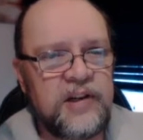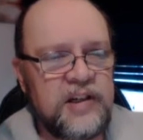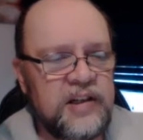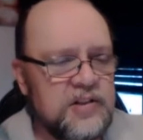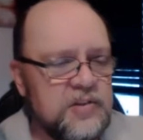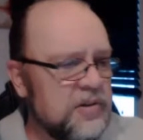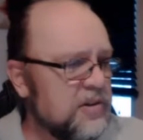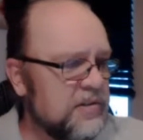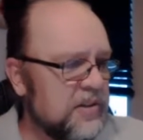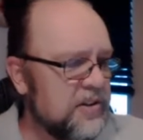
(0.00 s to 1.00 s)
They said,
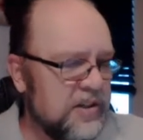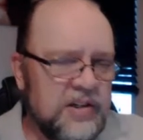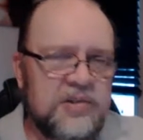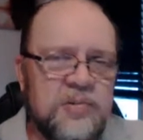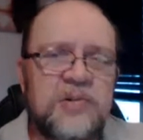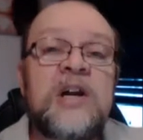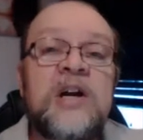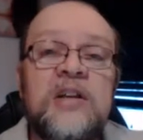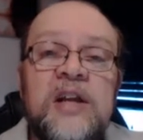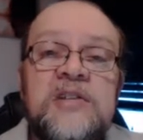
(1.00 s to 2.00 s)
"Well, nothing else works.
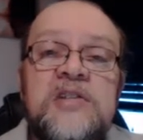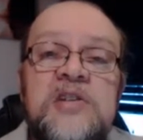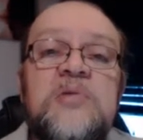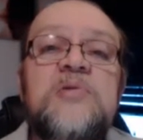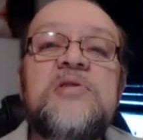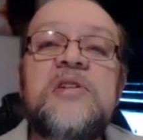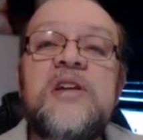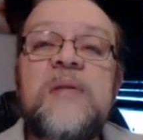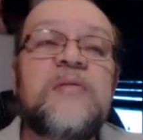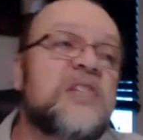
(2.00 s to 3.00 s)
Let's use the
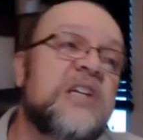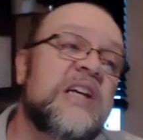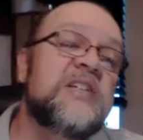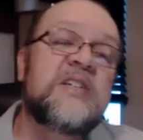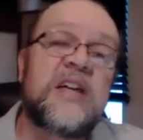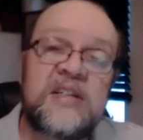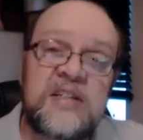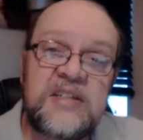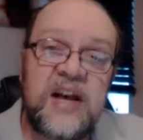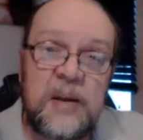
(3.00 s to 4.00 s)
name of Jesus like
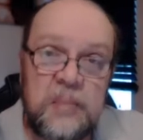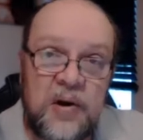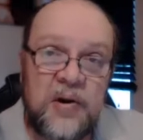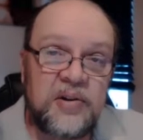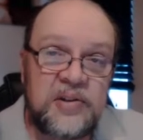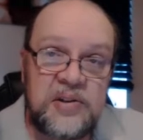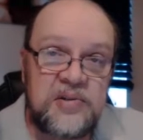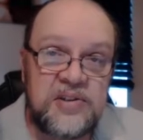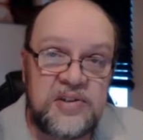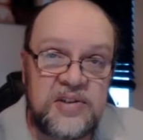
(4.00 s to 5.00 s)
this guy Paul
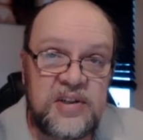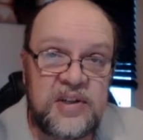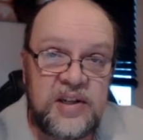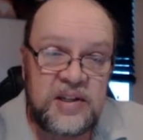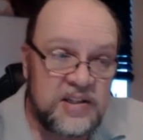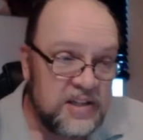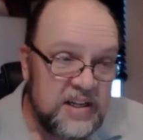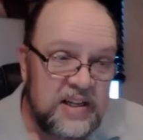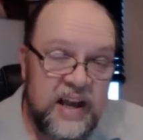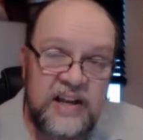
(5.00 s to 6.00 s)
uses, because
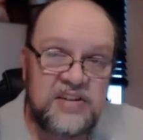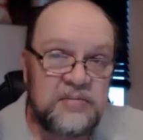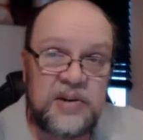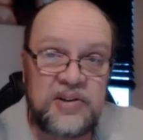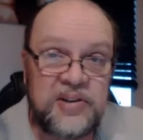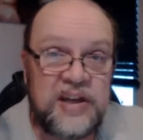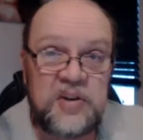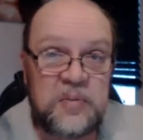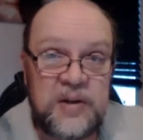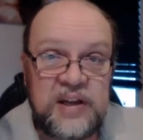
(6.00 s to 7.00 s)
he casts them out. They
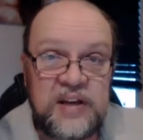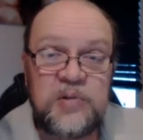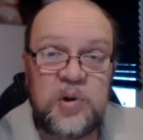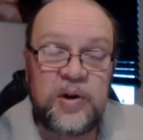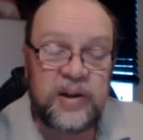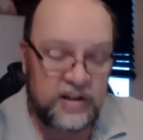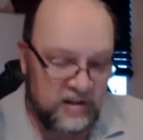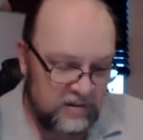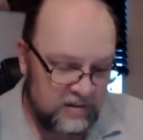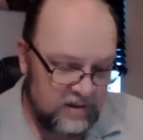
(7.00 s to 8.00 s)
obey him quick."
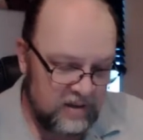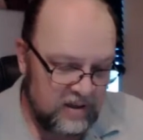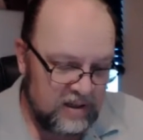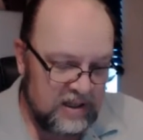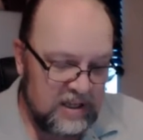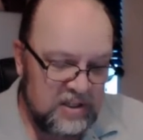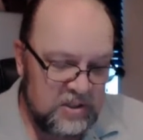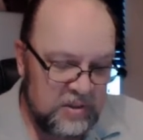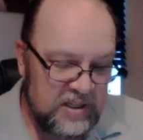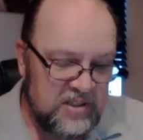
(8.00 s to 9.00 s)

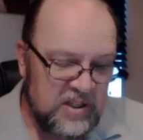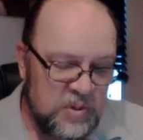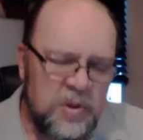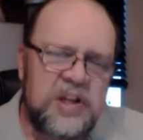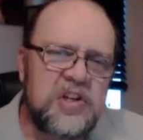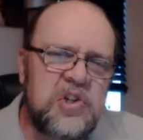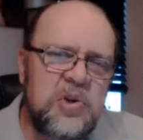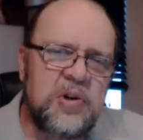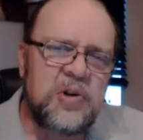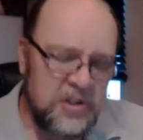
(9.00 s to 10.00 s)
So when they said, "We
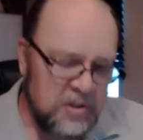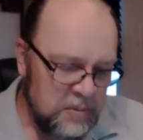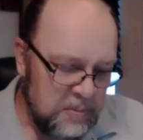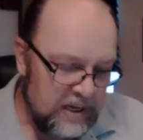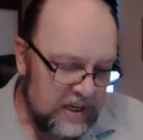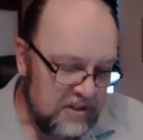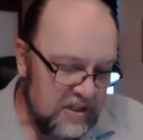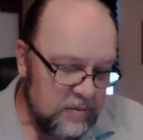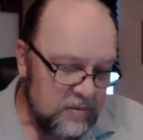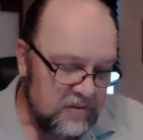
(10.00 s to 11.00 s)
adjure you by the
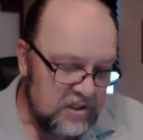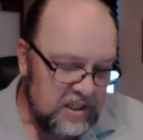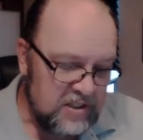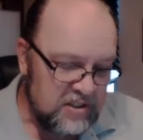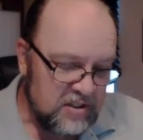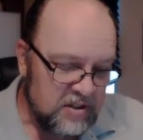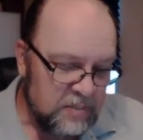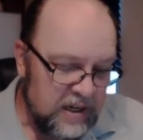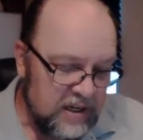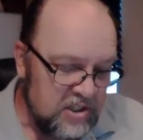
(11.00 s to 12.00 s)
name of Jesus," or
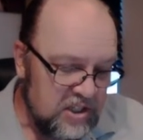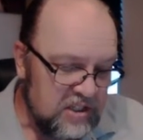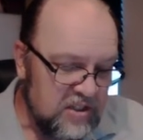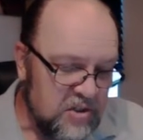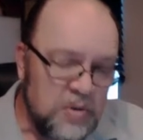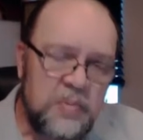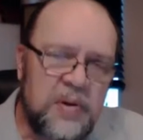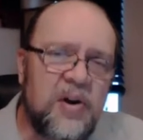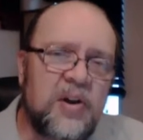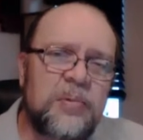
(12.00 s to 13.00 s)
"by Jesus whom
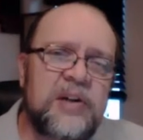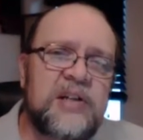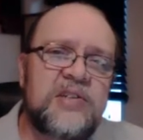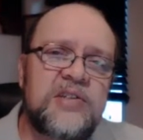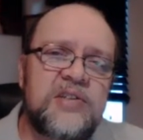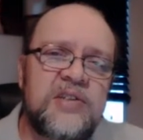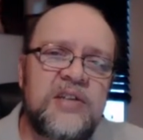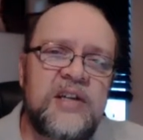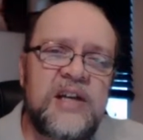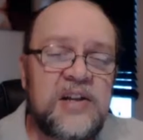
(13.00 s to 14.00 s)
Paul preaches,"
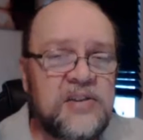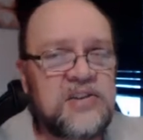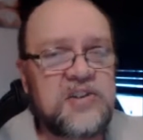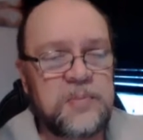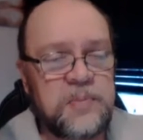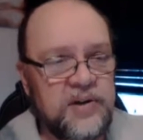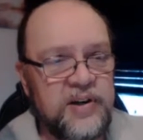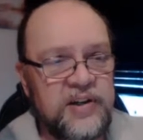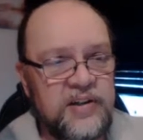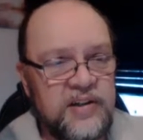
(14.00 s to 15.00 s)
this
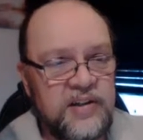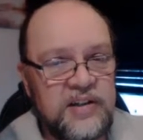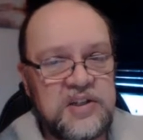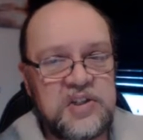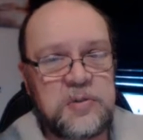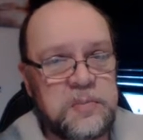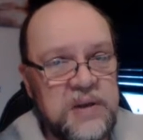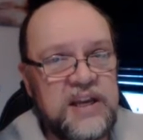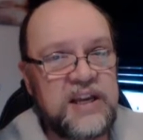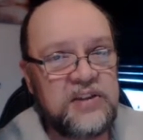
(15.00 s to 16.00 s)
spirit
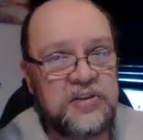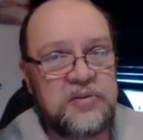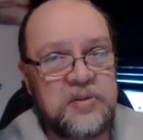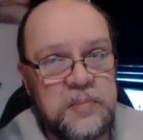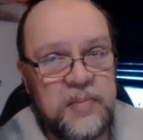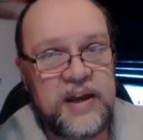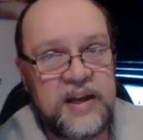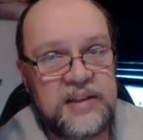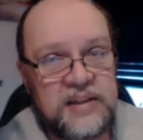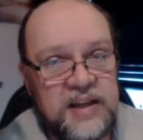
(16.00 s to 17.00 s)
speaking through the
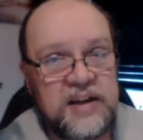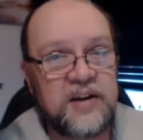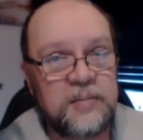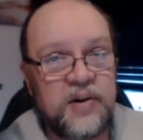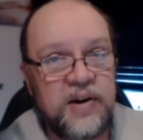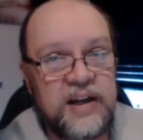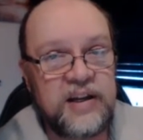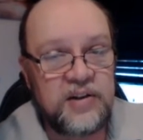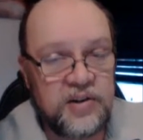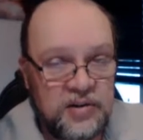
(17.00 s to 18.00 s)
man that they are
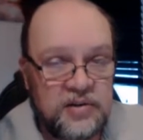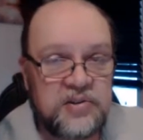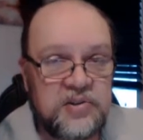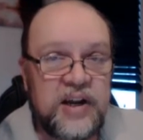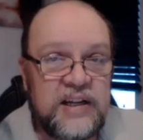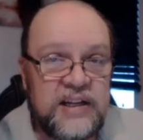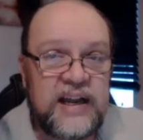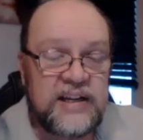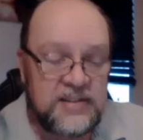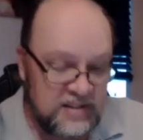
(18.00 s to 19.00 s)
praying or trying to
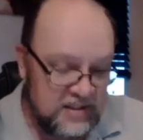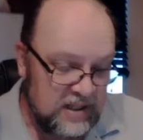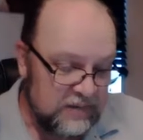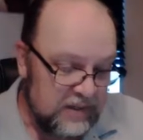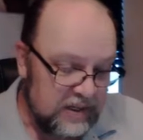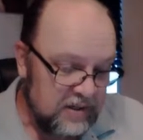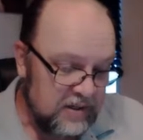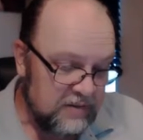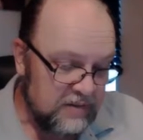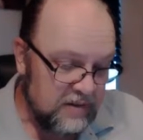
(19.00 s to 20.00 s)
cast this devil out
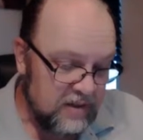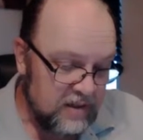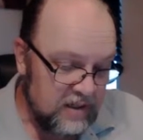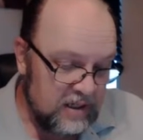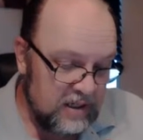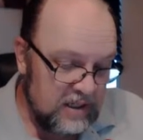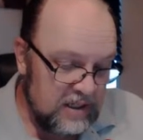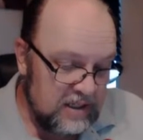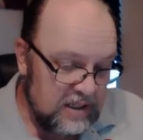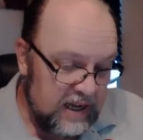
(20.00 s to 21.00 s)
of,
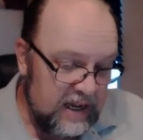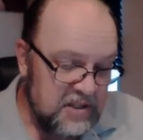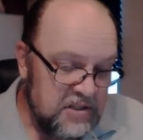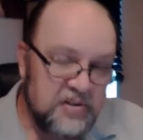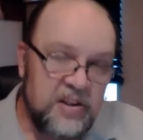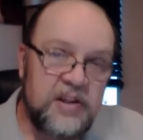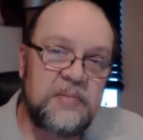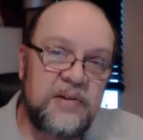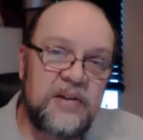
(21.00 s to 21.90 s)
answered them,